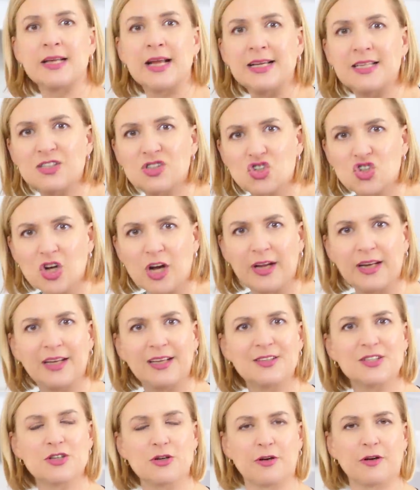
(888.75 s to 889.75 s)
a nice
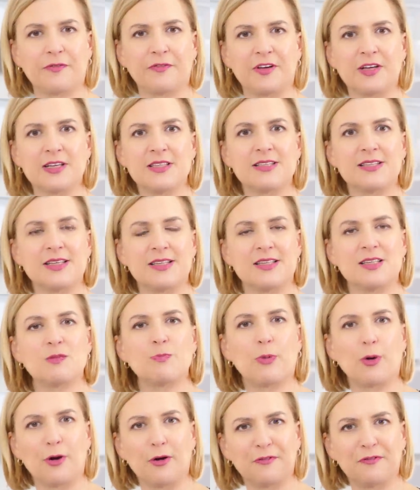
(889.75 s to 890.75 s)
shiny surface. This
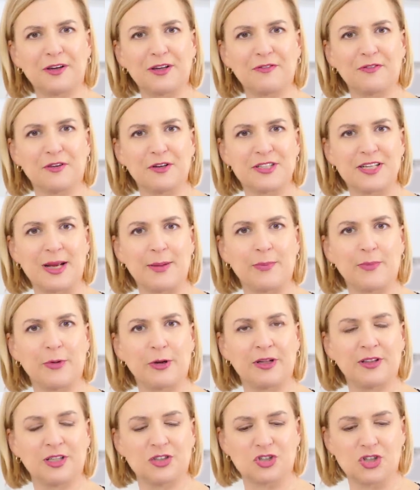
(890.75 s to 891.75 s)
is perfect for
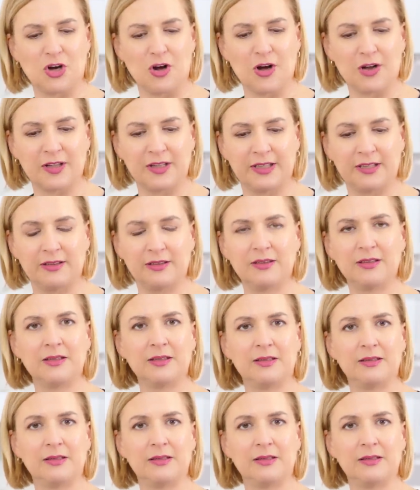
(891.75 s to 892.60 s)
tempering the chocolate.